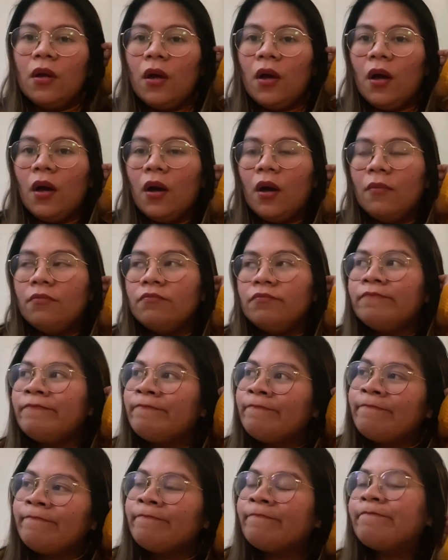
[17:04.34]
all
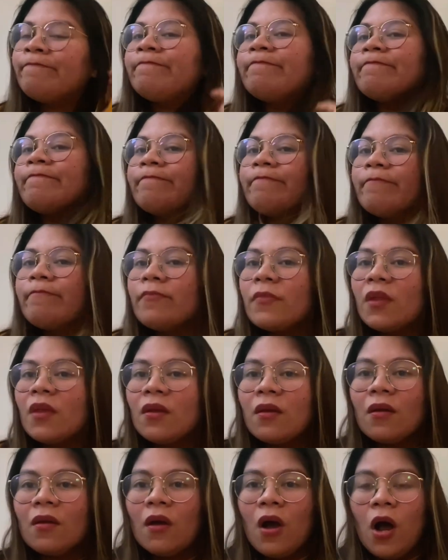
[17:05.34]

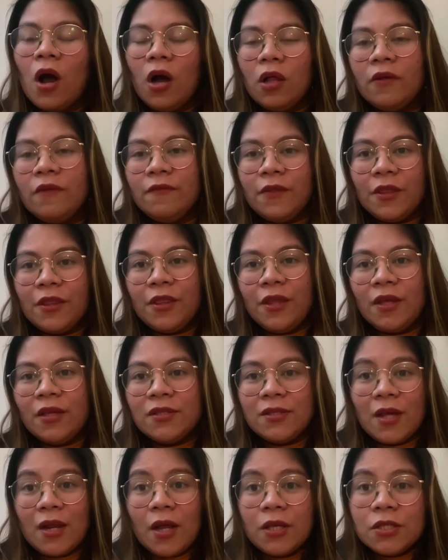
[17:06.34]
of the things
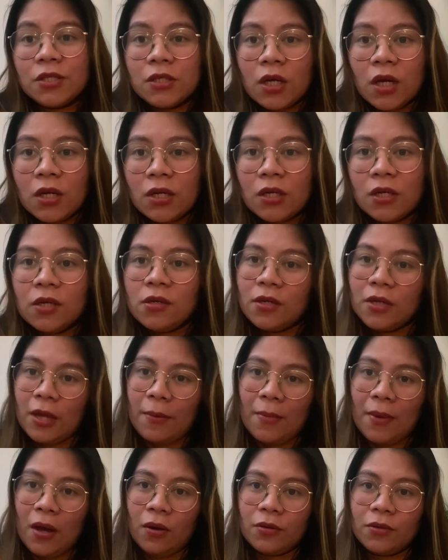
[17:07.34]
that I studied
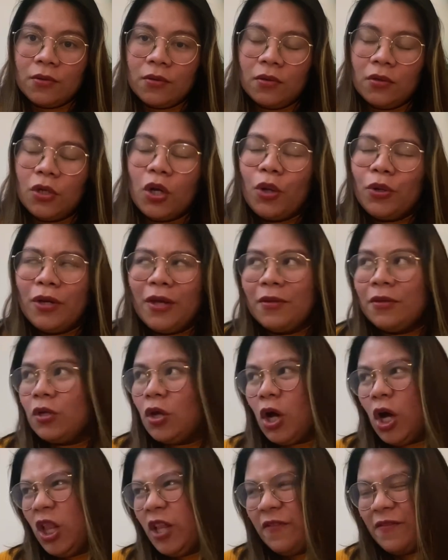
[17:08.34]
came out. No, not
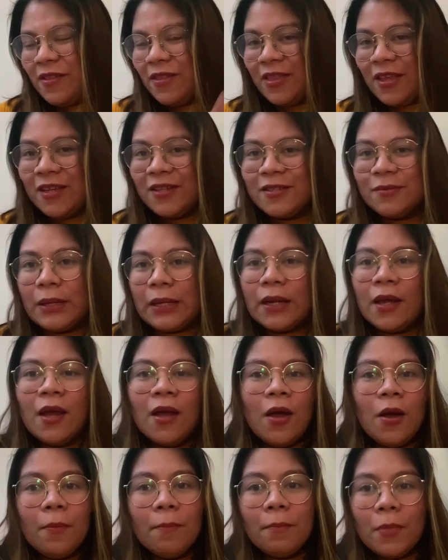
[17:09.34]
all of the things, but
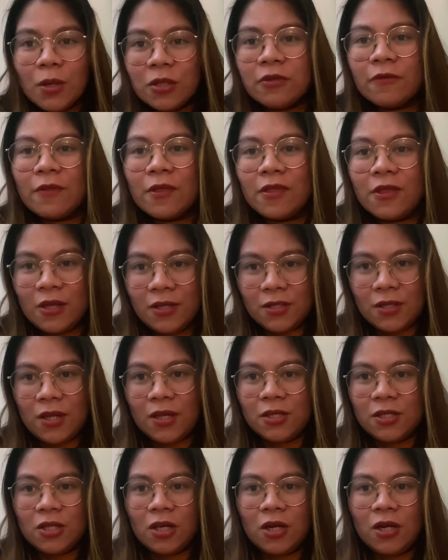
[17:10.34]
most of the things that I
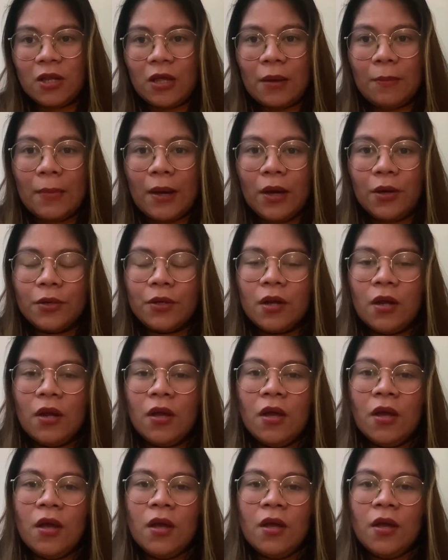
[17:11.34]
studied came out.
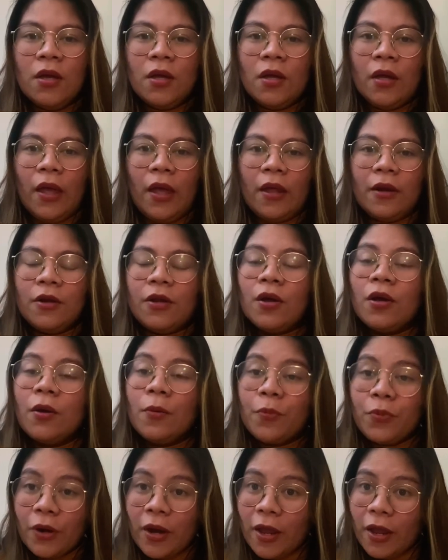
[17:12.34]
And
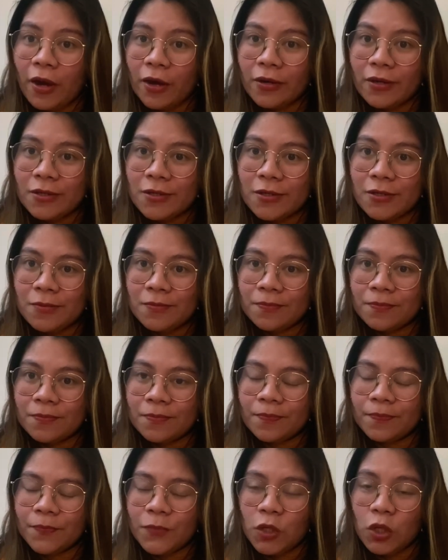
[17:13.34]
prayers,
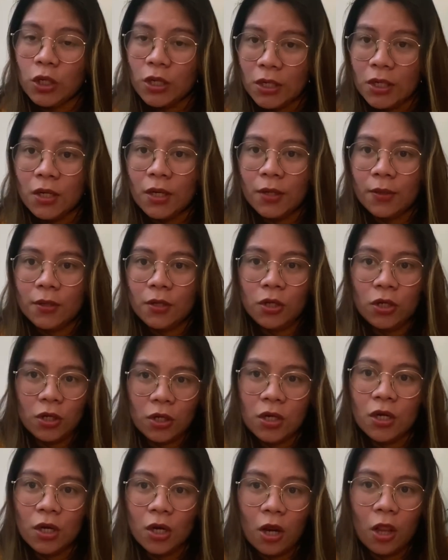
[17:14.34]
you needed
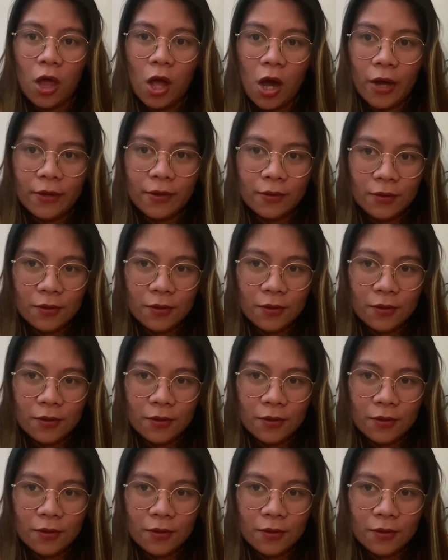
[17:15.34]
a lot.